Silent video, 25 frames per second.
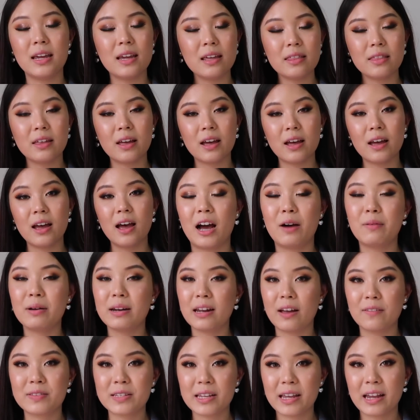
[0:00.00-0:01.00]
either. I would
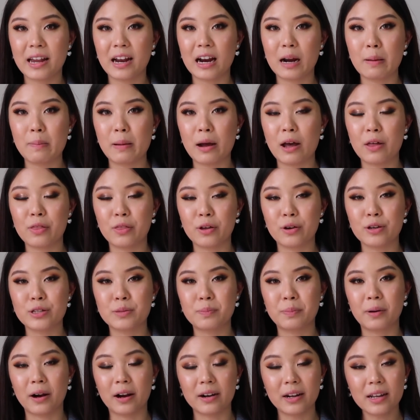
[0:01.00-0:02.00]
love to hear about those
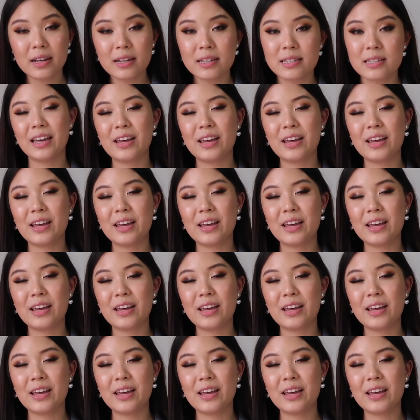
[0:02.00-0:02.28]
products.